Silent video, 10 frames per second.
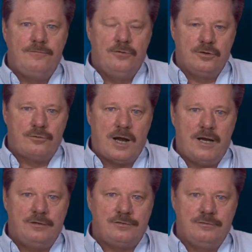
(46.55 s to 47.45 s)
foot of
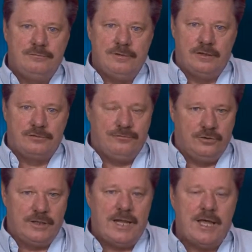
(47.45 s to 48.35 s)
rise, that's a
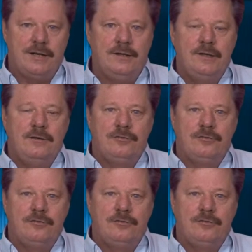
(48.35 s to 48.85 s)
foot of head.